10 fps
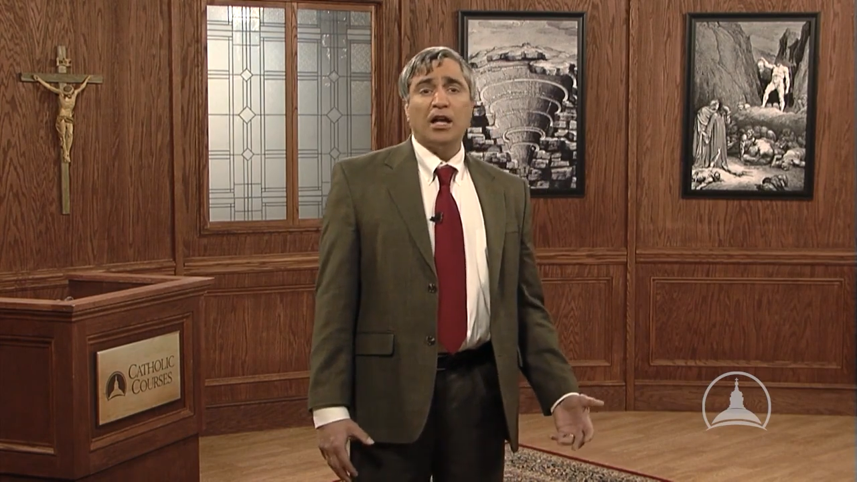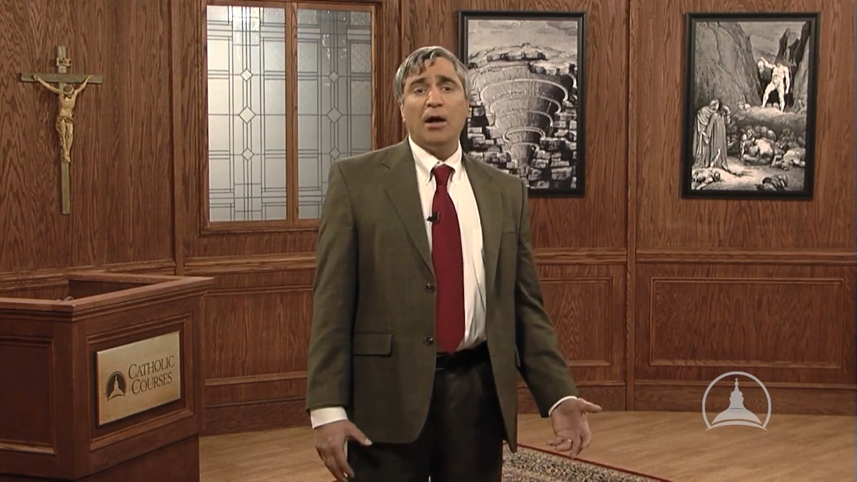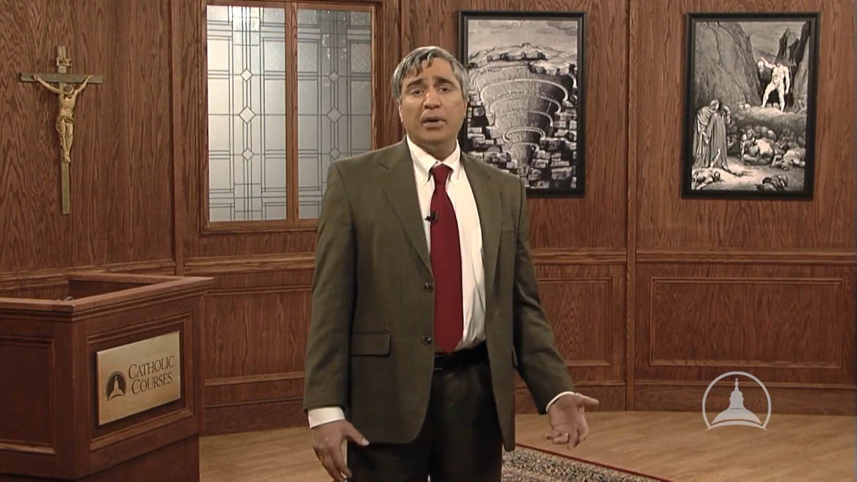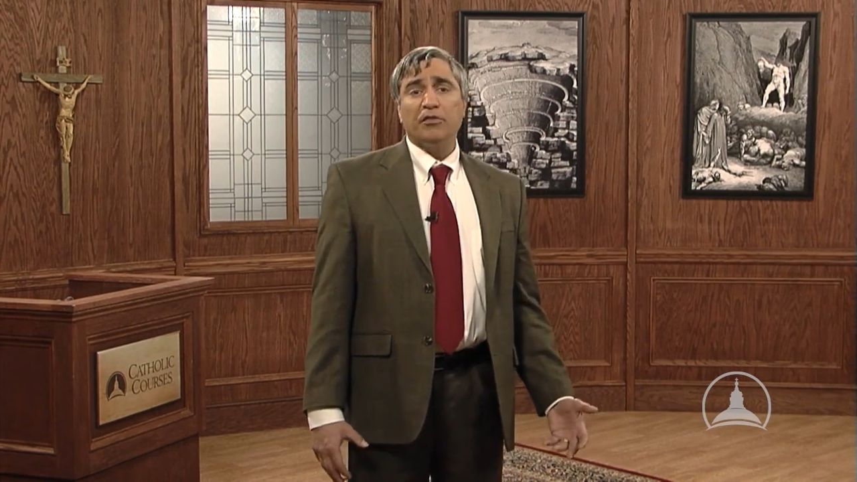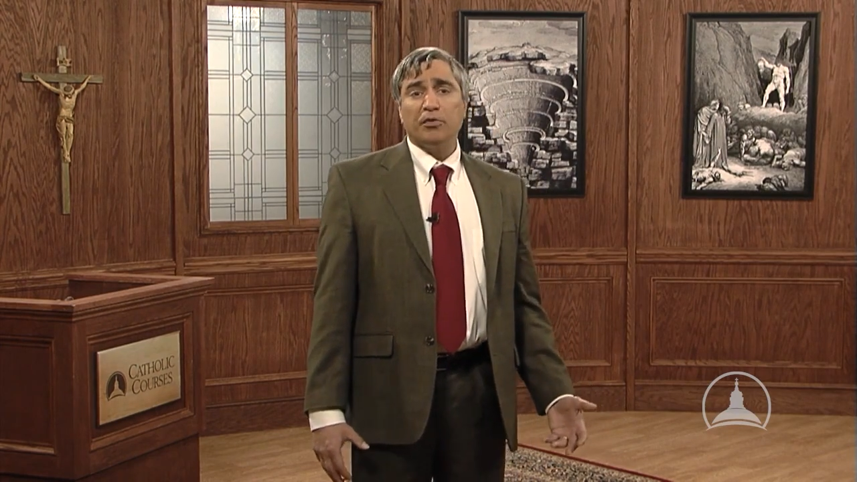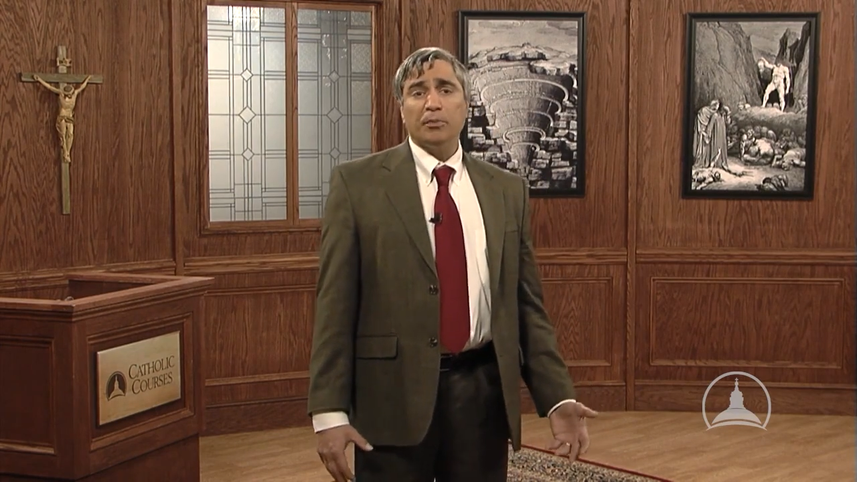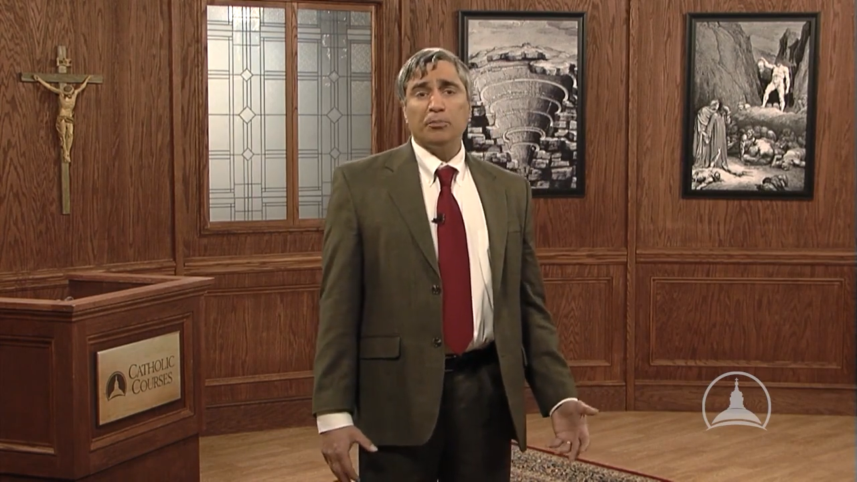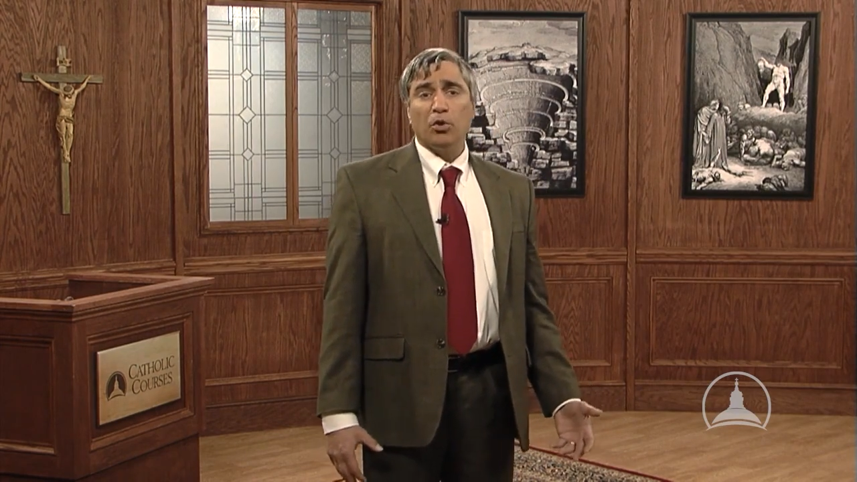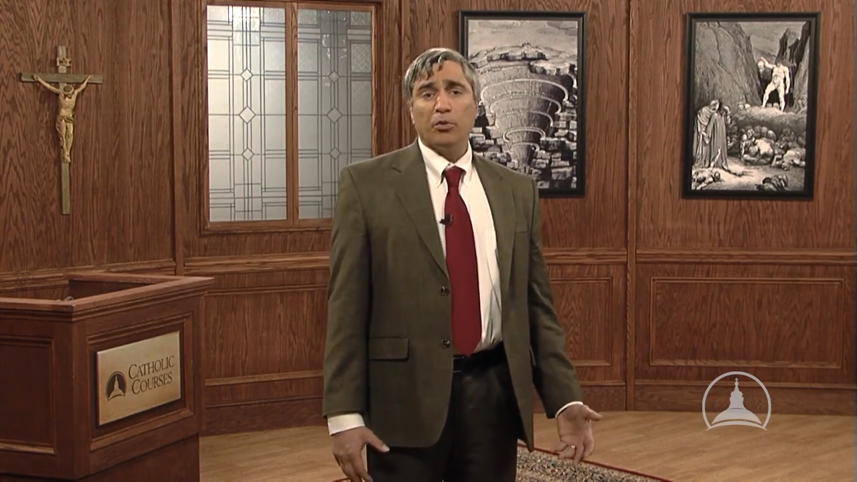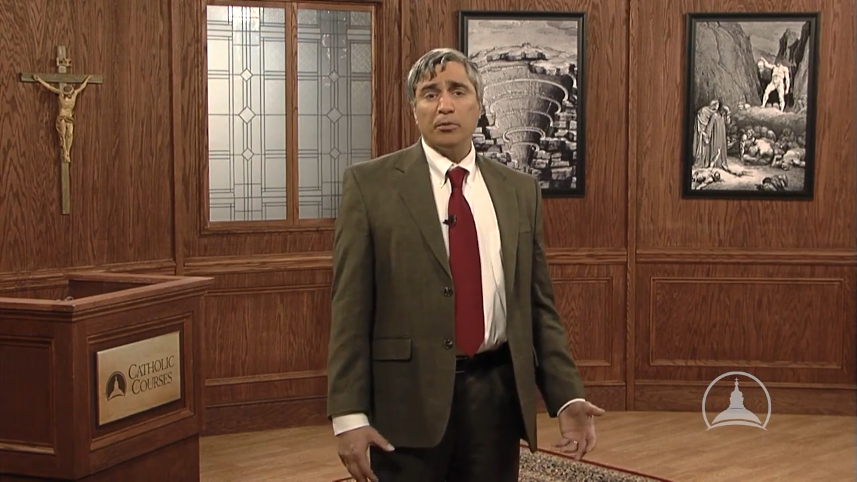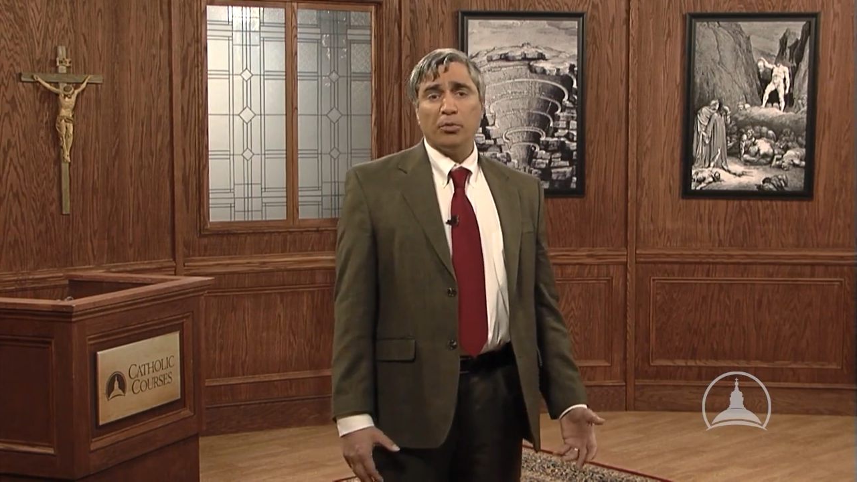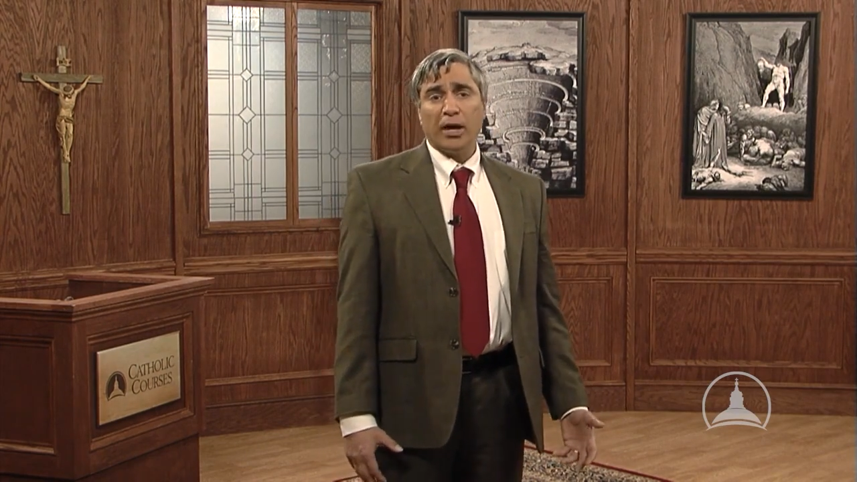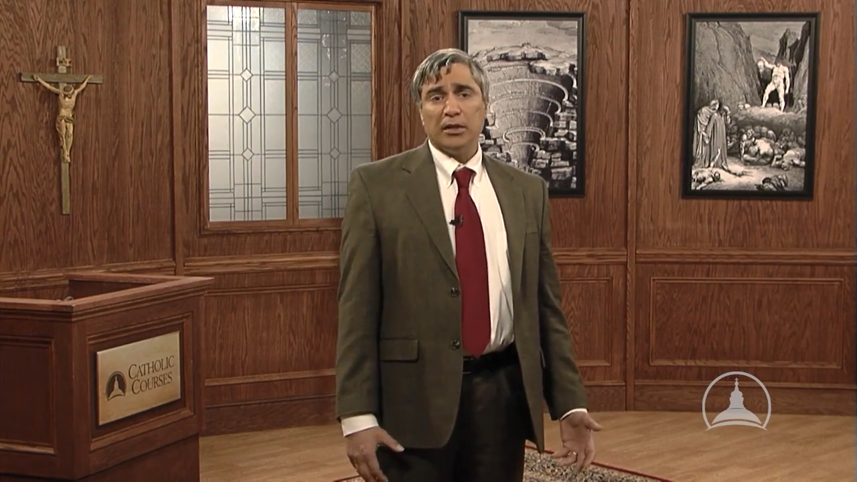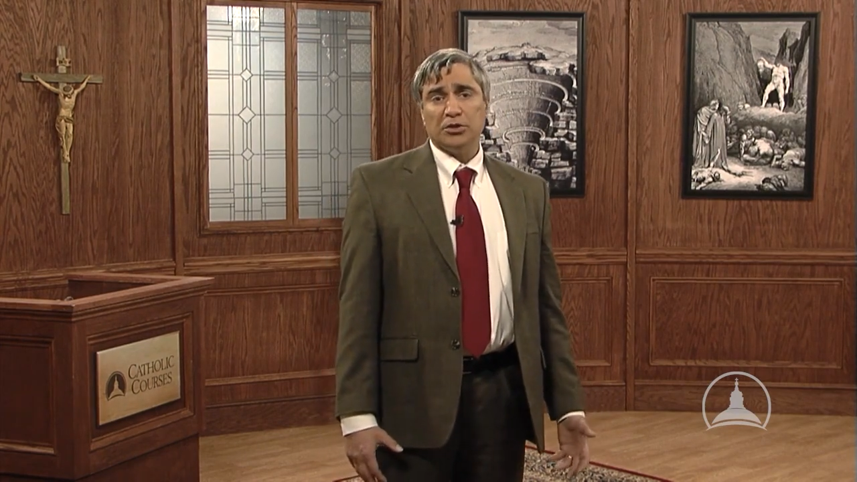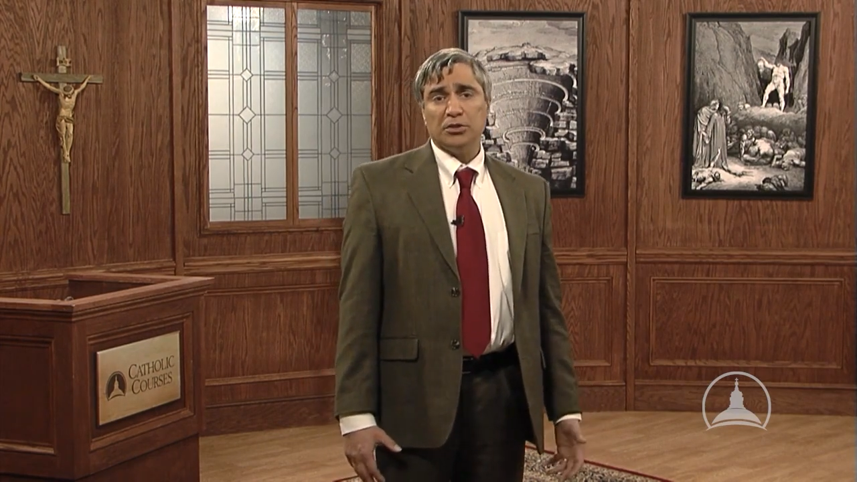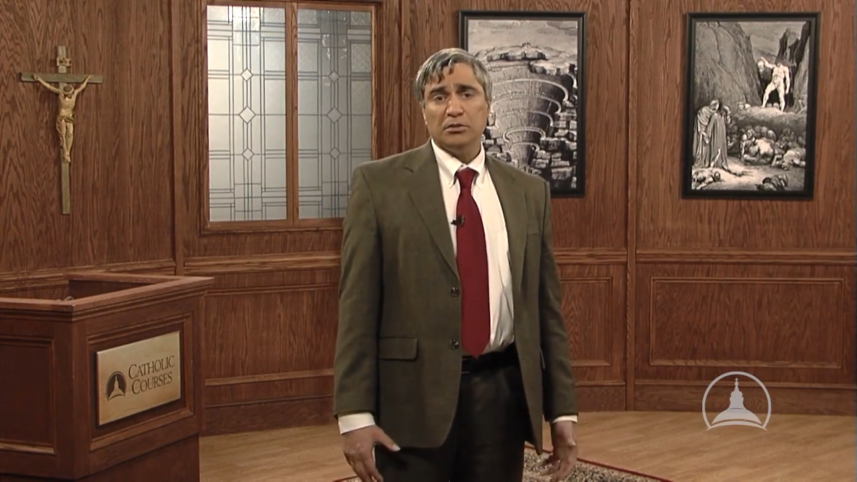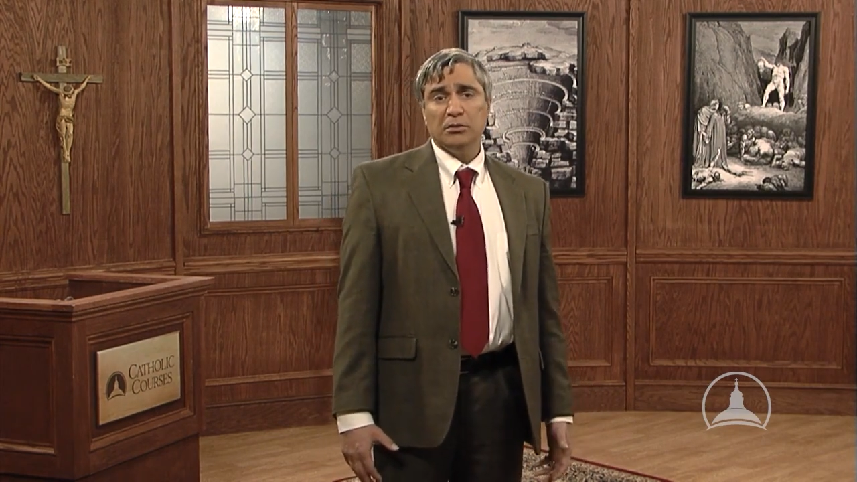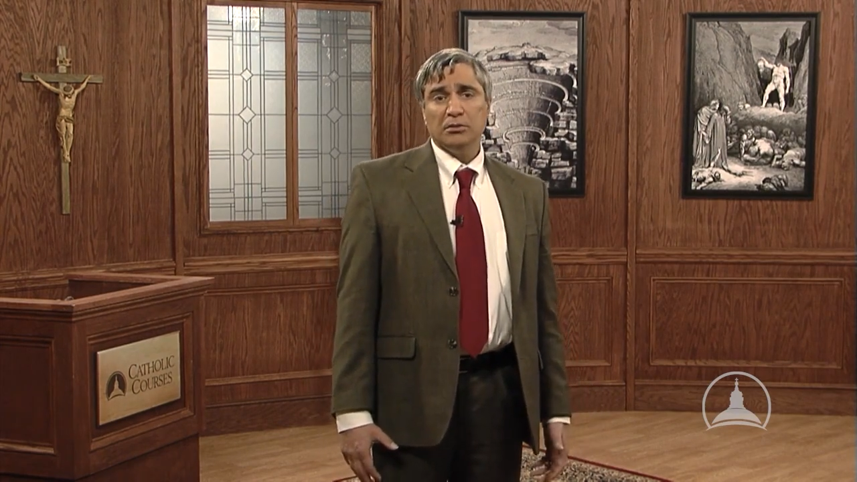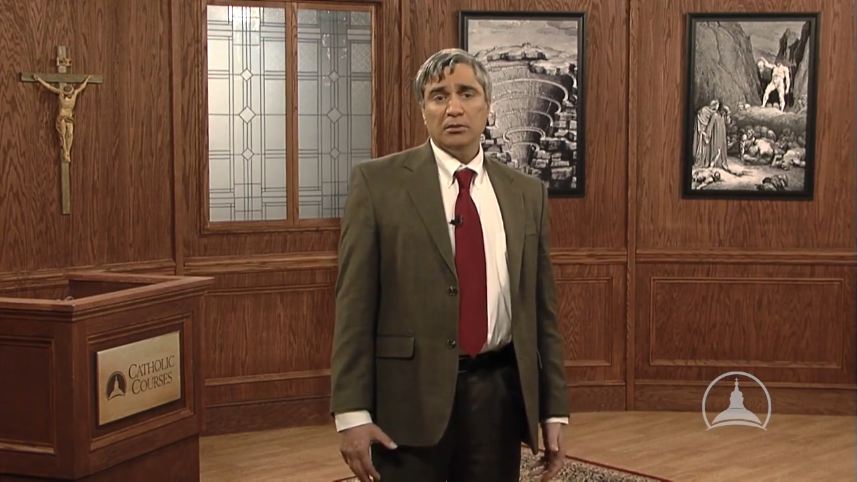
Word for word: coming from the broken branch.